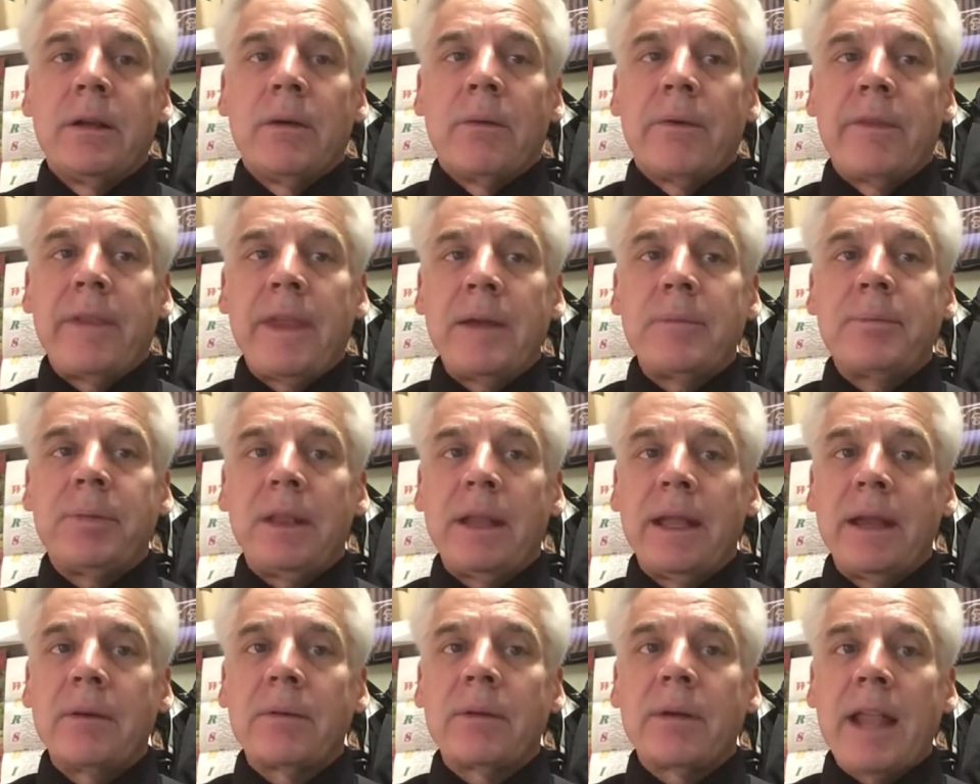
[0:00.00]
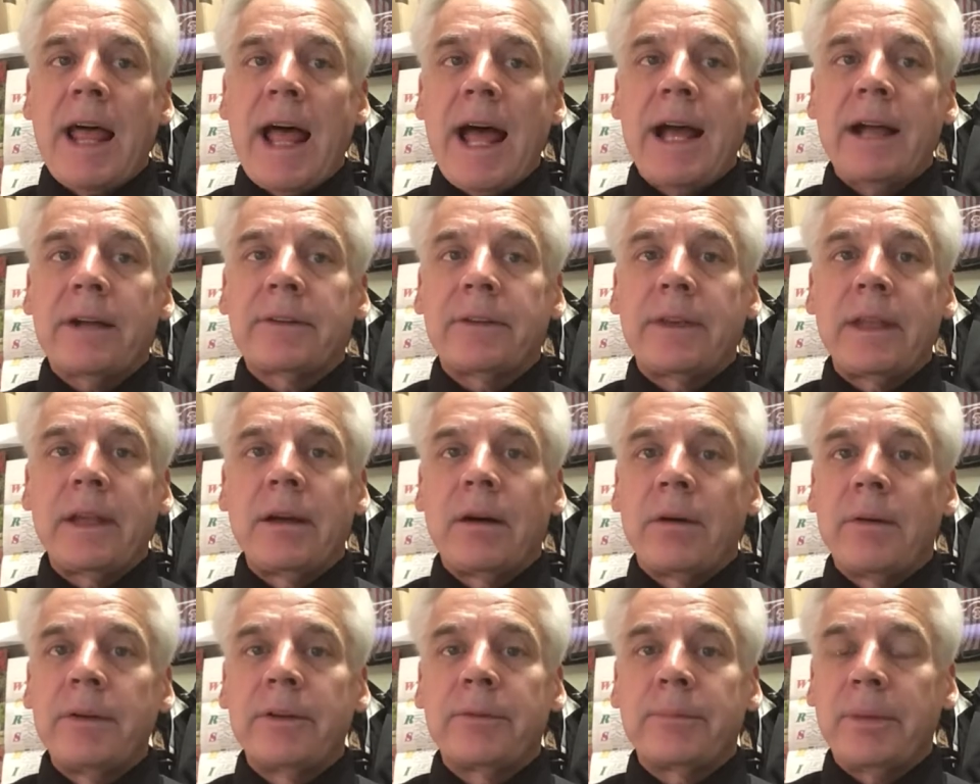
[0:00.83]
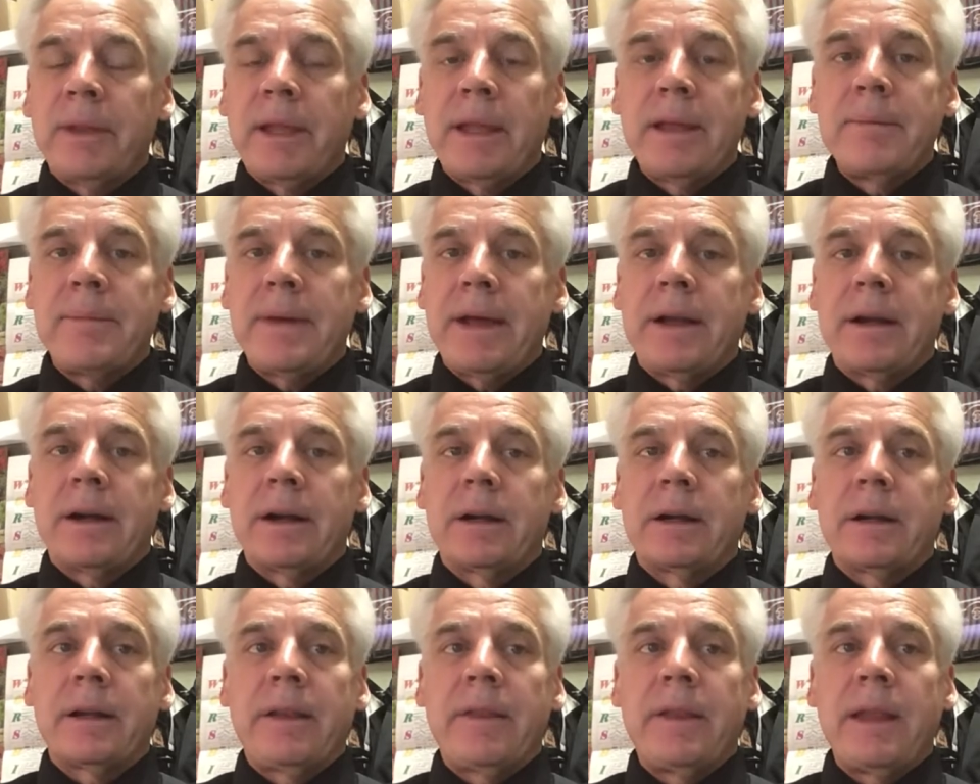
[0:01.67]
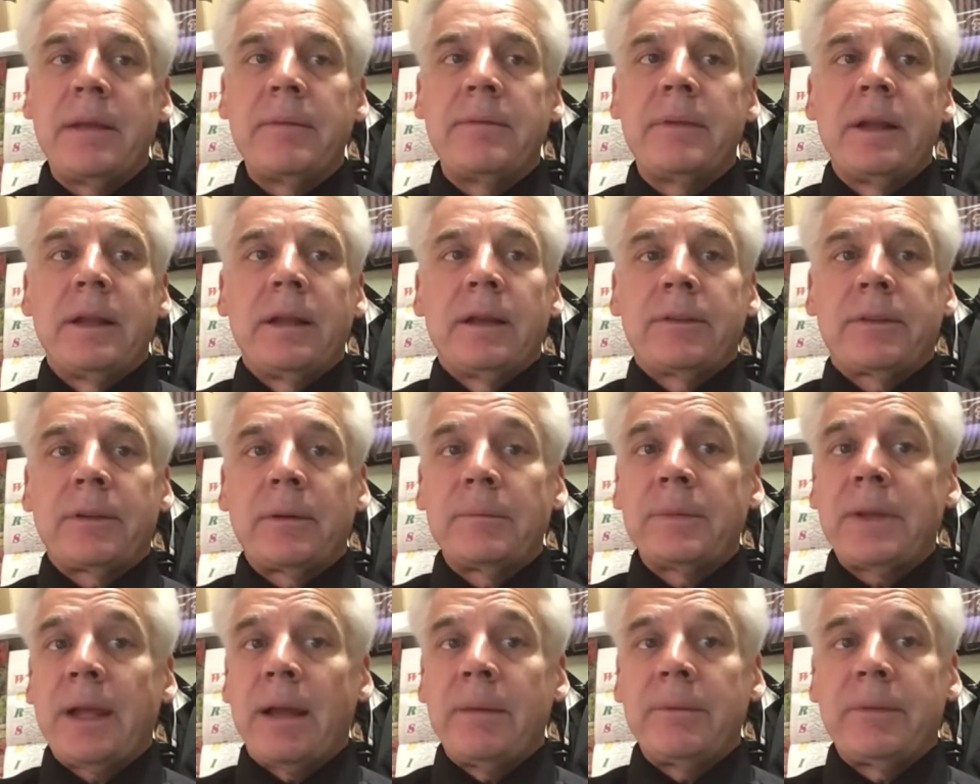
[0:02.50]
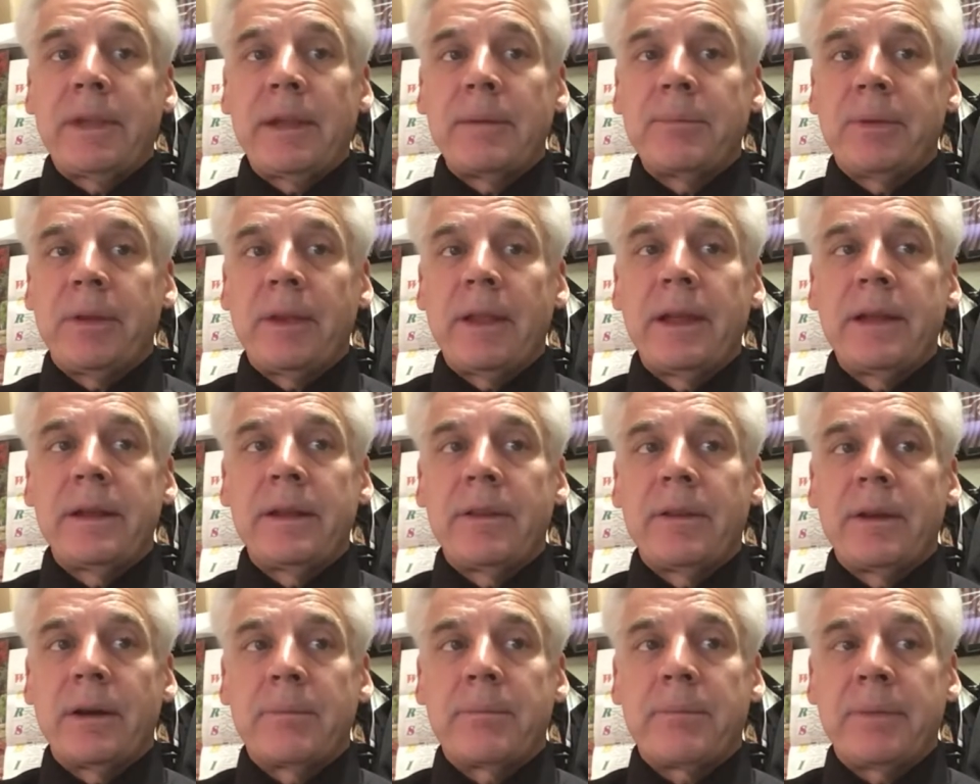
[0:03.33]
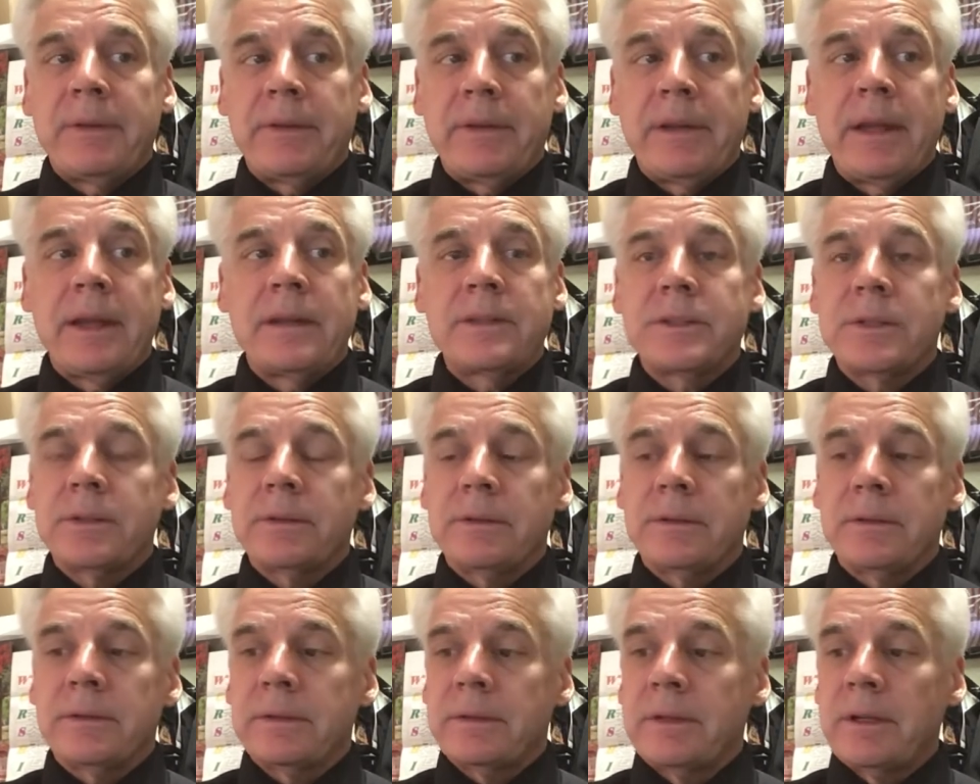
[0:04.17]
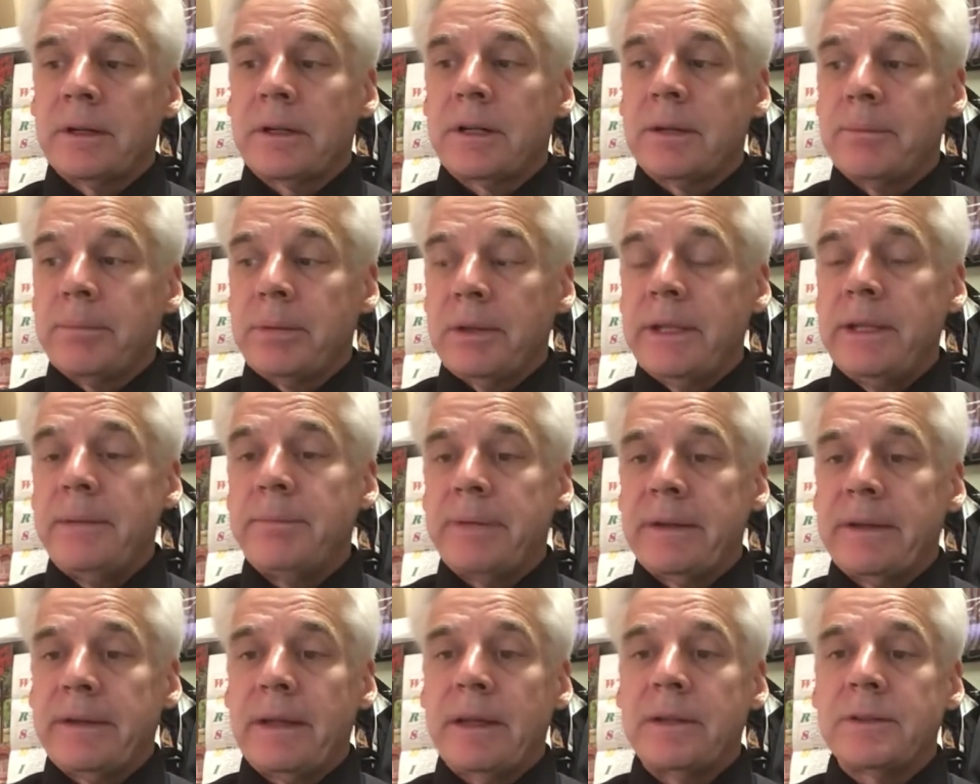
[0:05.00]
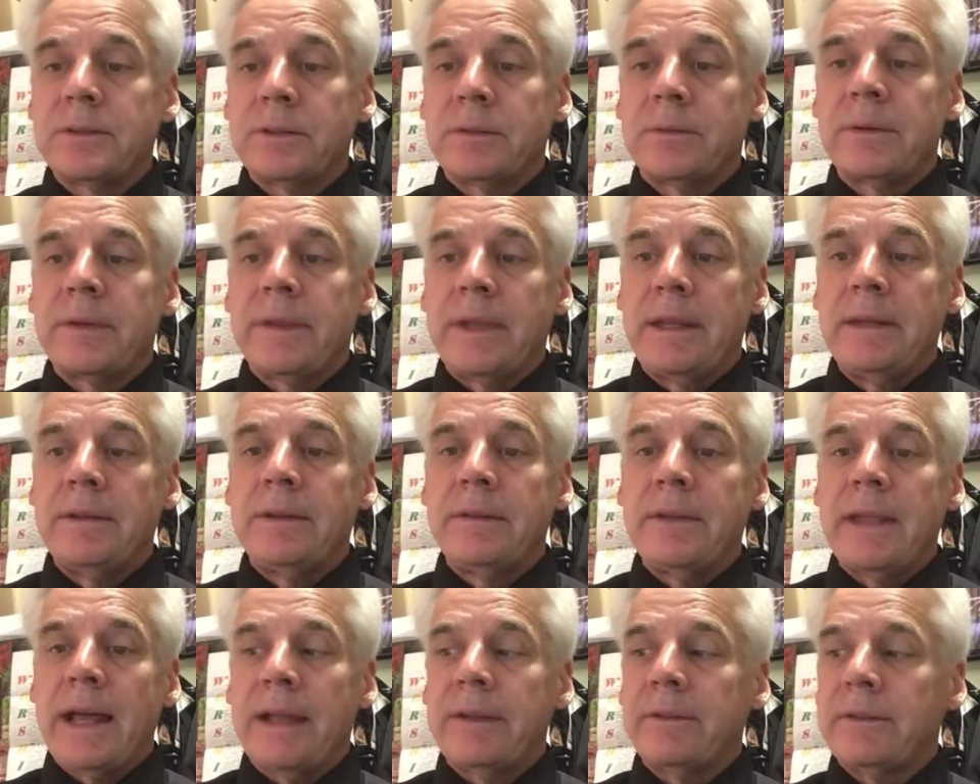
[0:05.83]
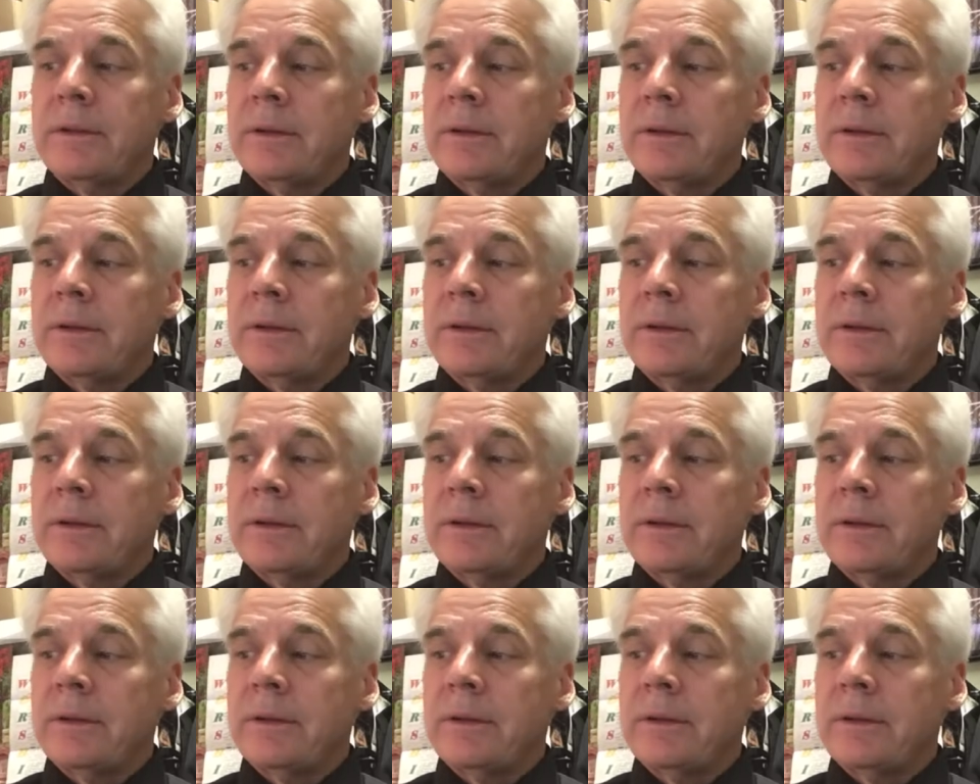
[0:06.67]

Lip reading: When they play relaxed, they always play better, and sometimes they play to their potential, their complete potential when they do that.